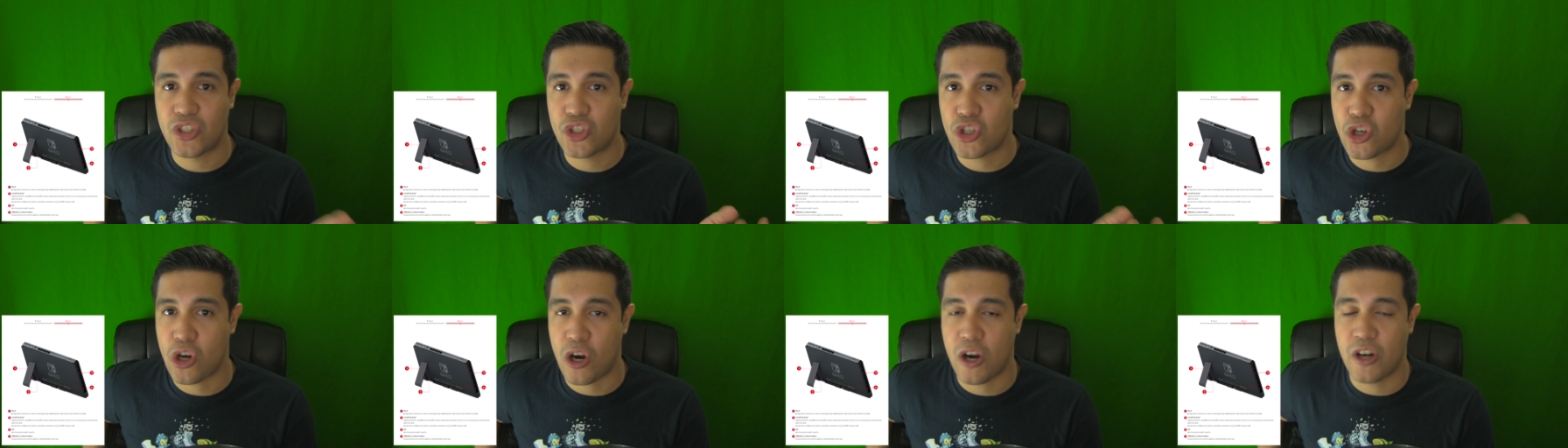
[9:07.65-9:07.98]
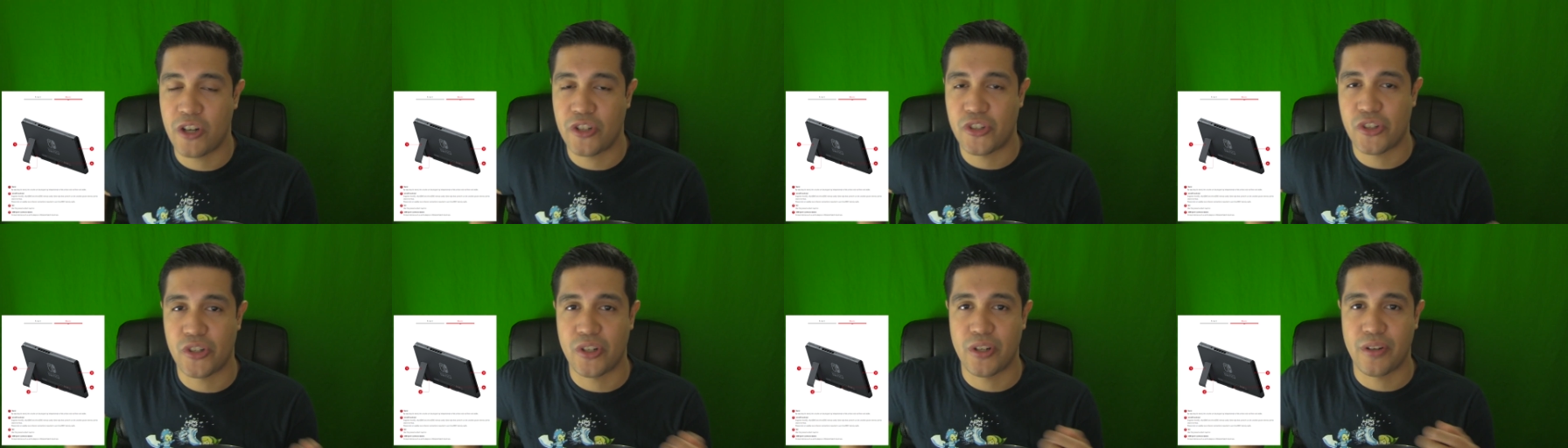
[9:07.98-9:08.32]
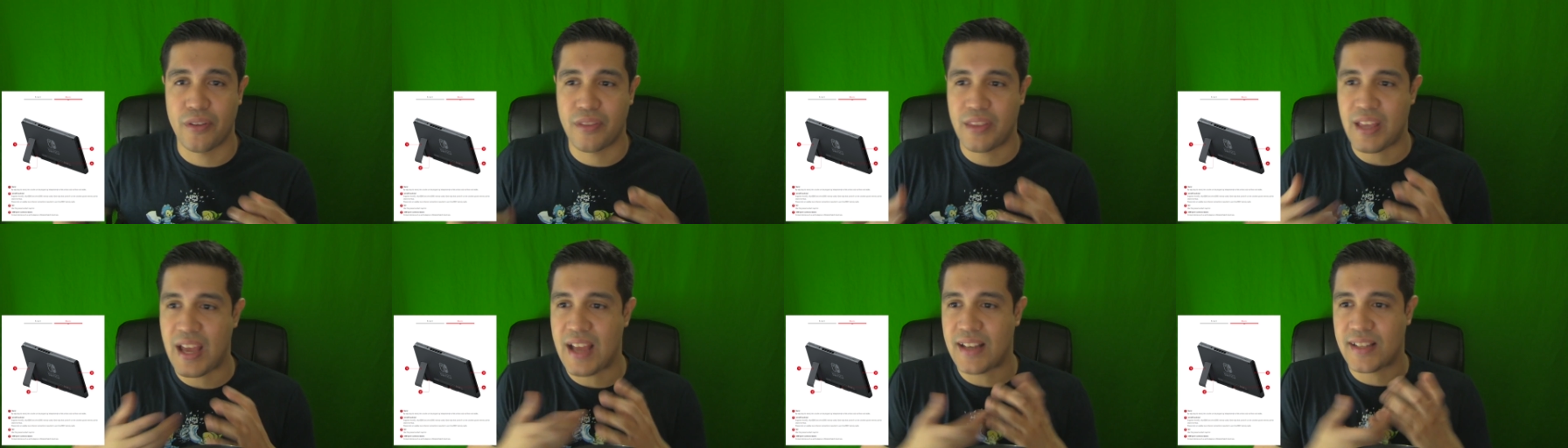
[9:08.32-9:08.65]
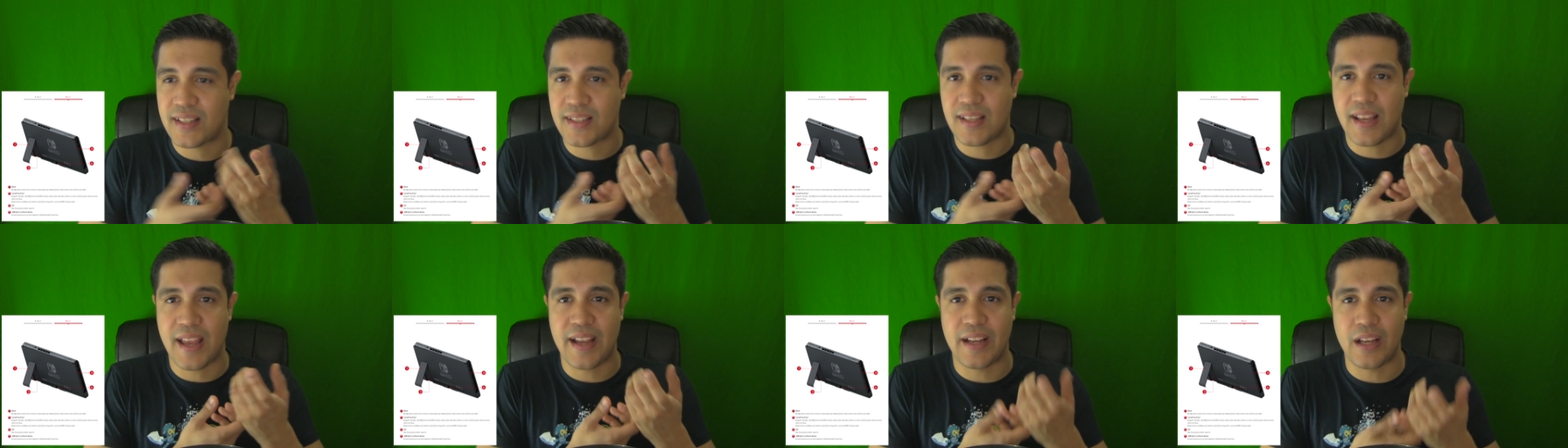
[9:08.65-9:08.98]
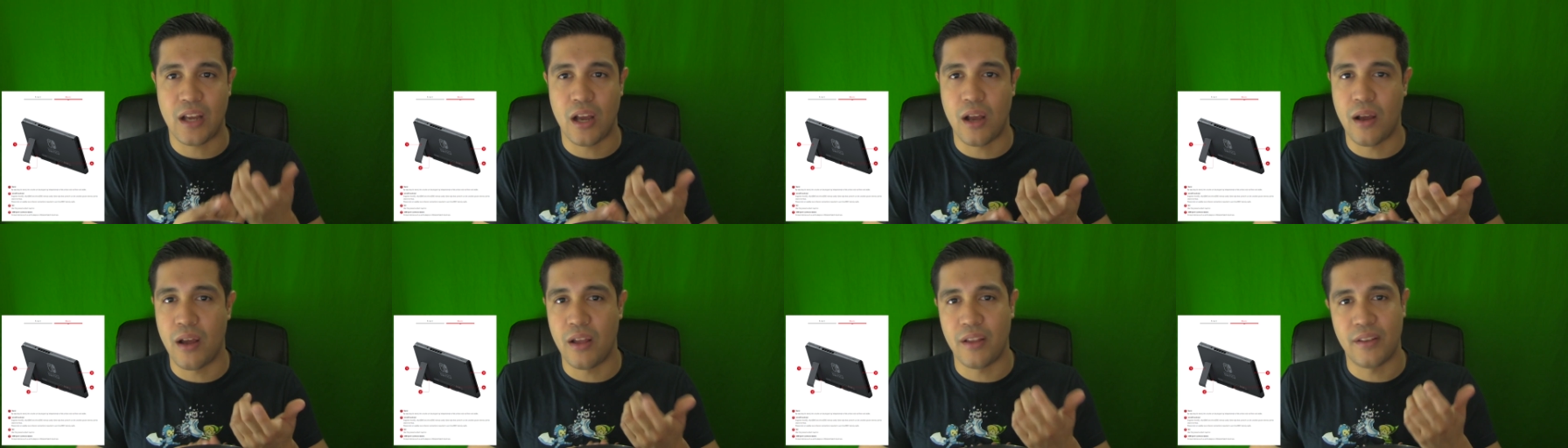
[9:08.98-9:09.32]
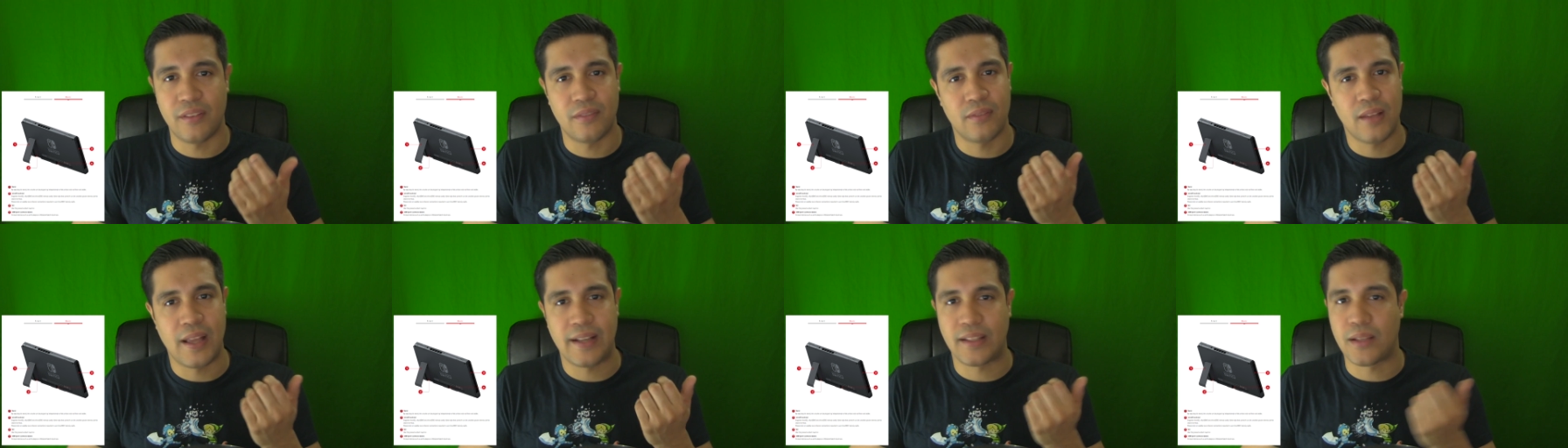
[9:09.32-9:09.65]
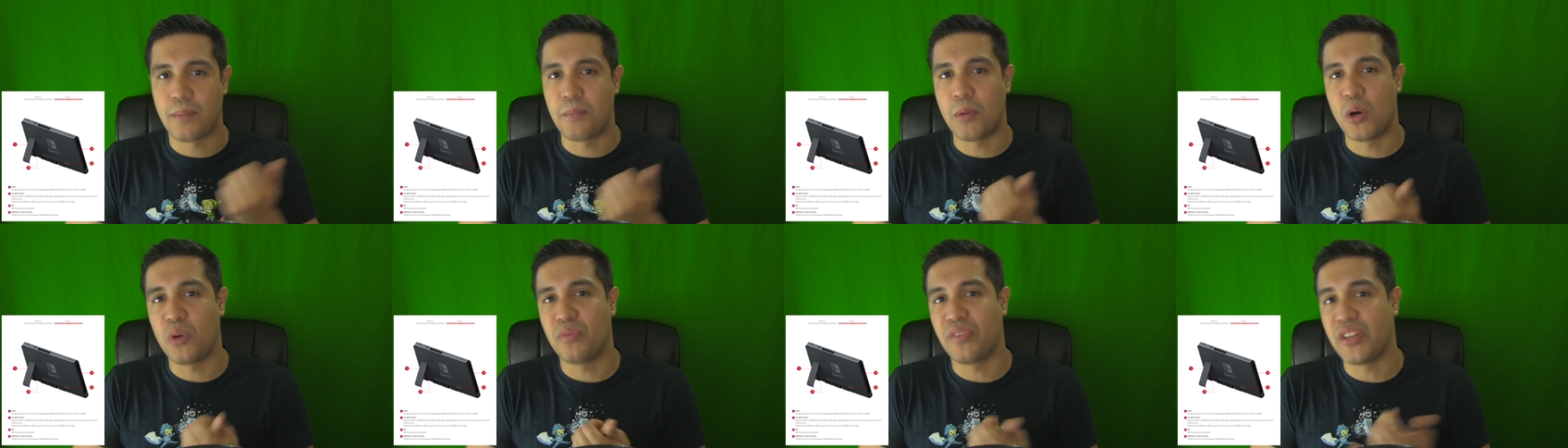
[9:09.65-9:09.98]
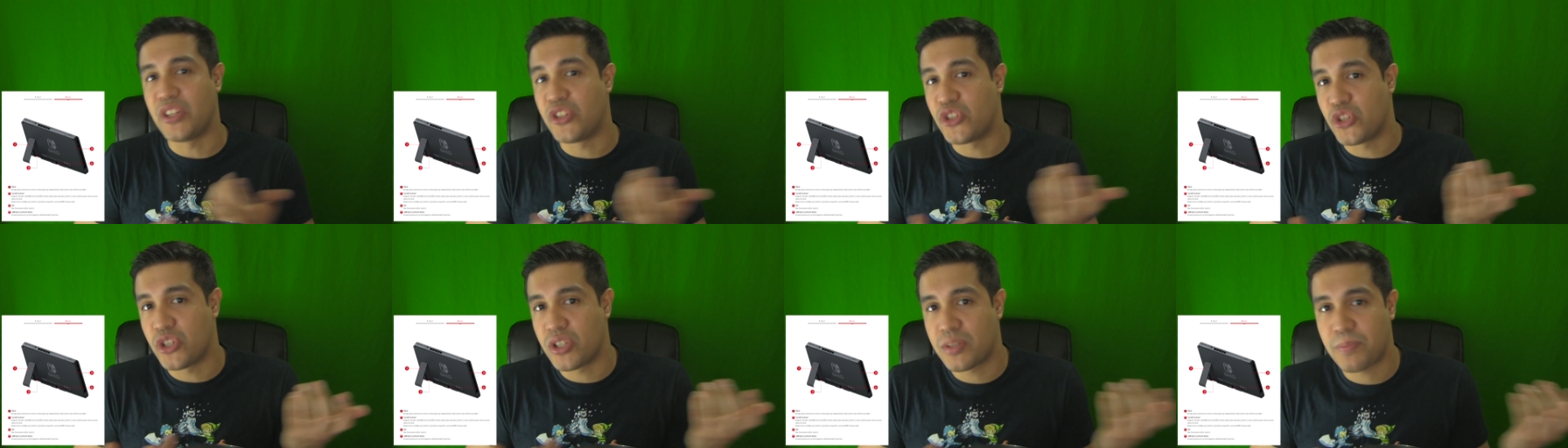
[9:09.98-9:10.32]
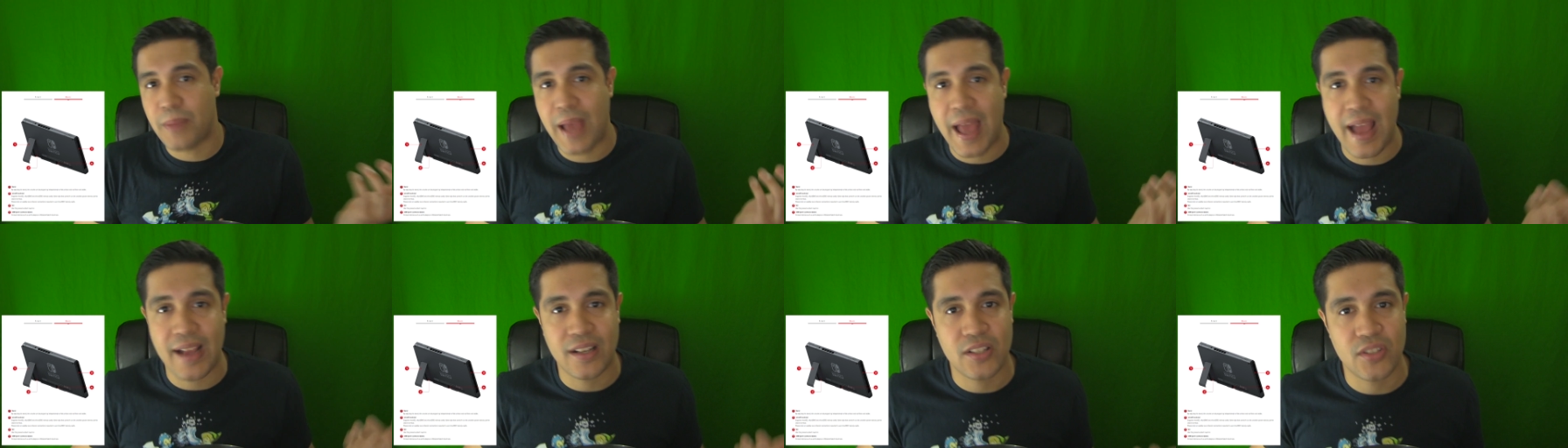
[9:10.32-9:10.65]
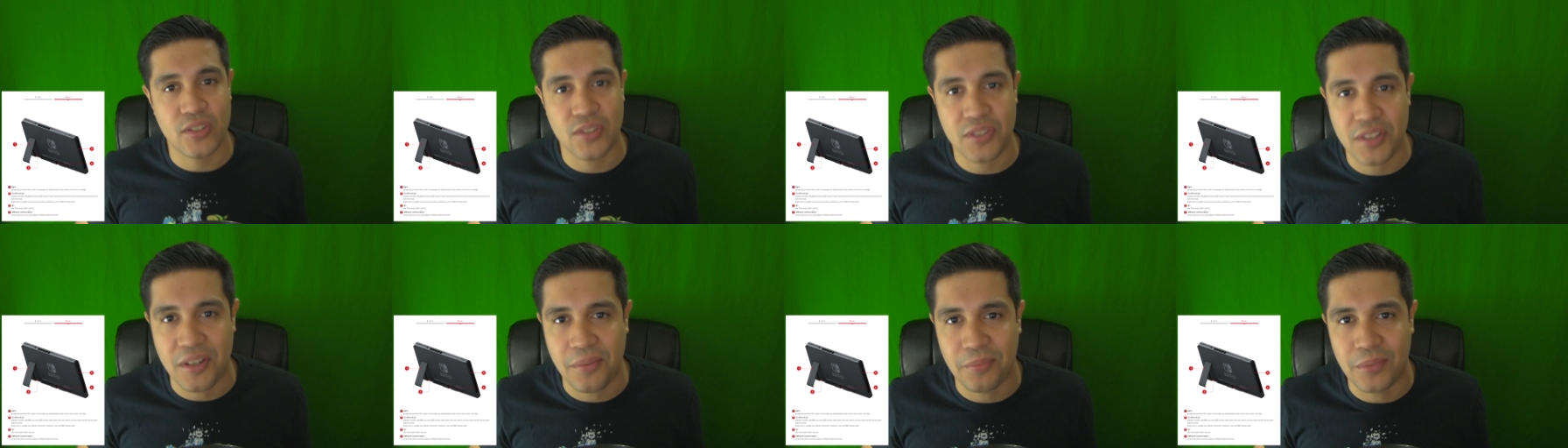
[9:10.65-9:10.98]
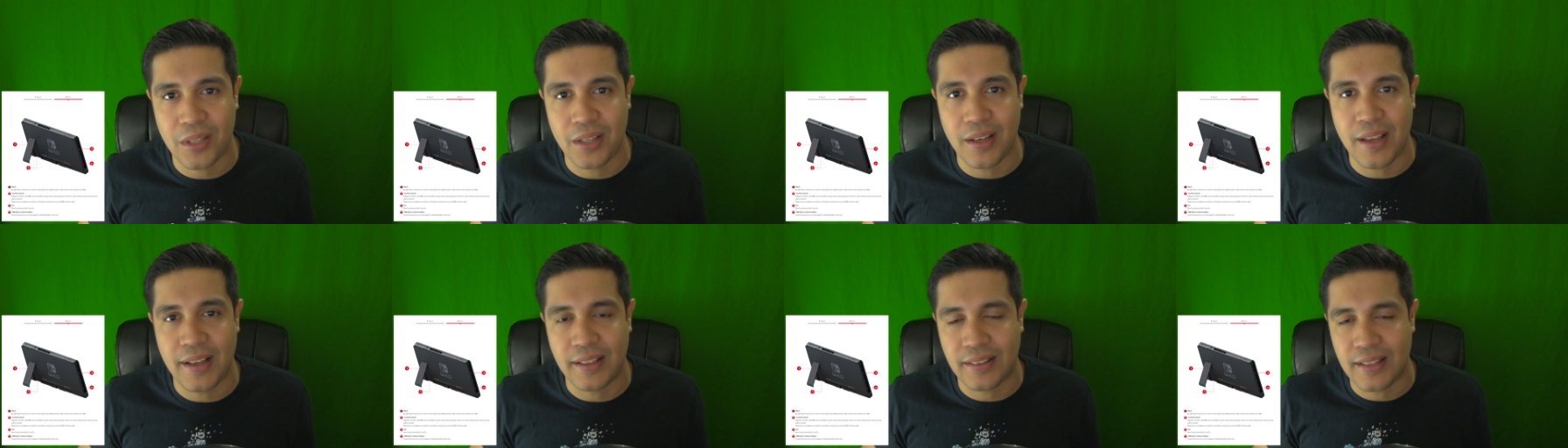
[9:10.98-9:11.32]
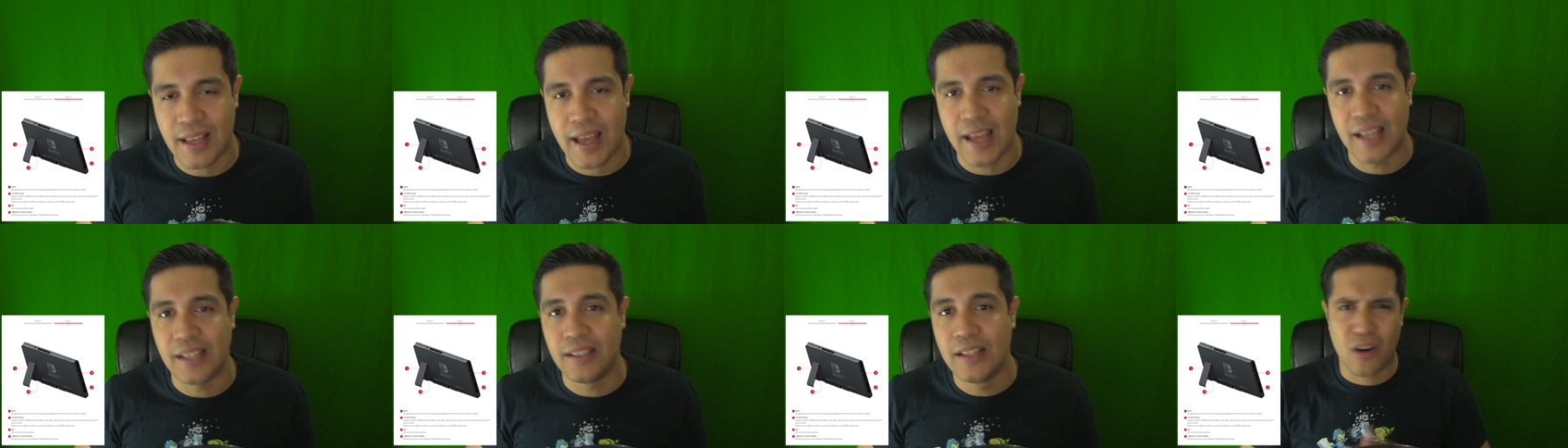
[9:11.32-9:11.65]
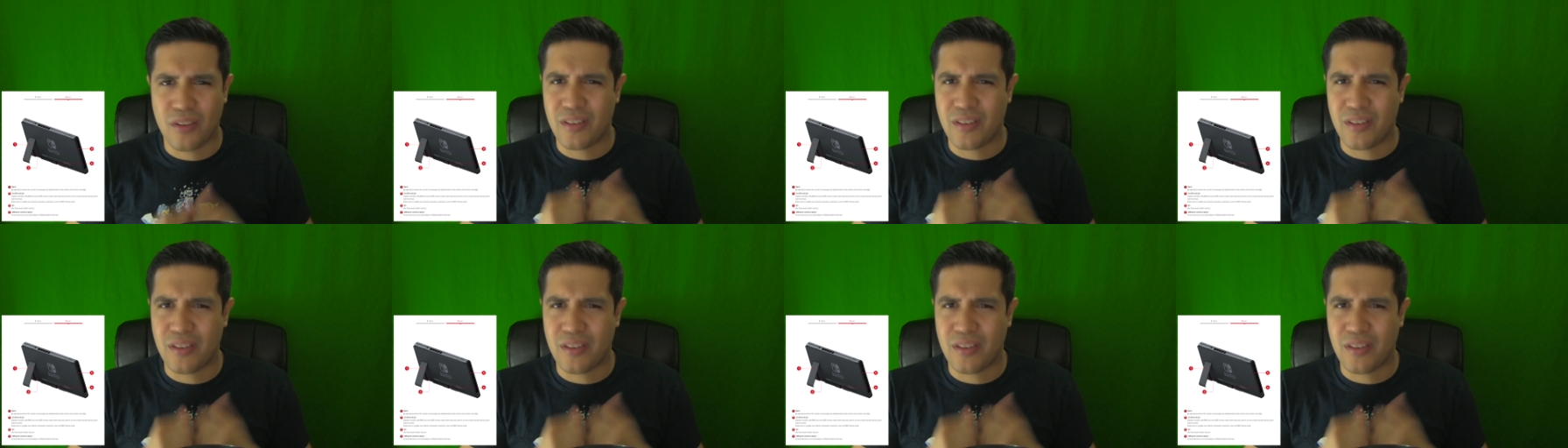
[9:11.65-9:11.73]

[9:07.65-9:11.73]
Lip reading: charger that's like the Mophie juice packs or something like that?